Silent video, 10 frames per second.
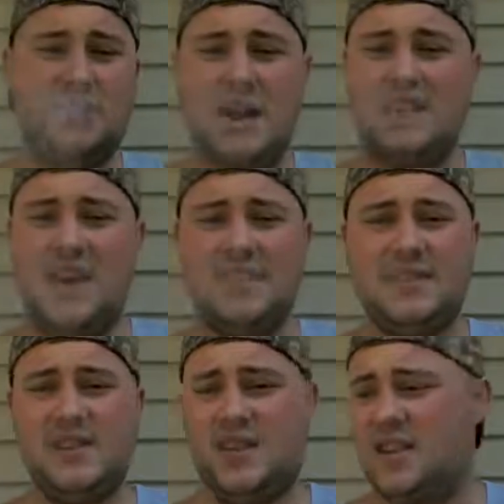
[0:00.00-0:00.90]
what I
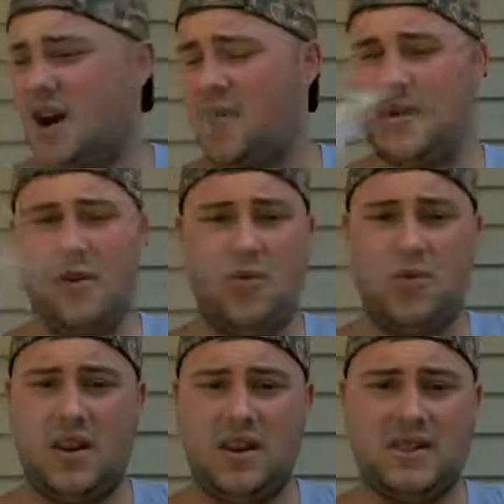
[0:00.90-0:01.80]
taste the dominant
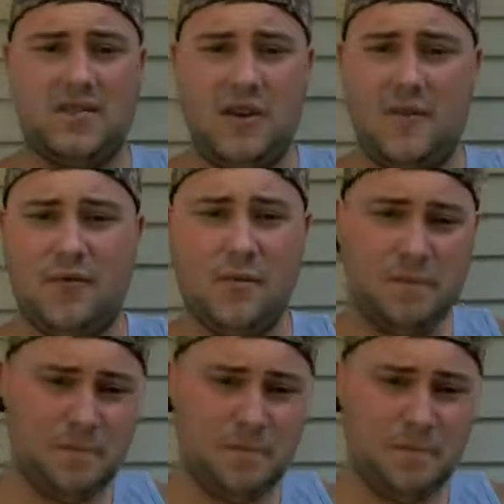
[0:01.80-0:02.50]
on in this flavor.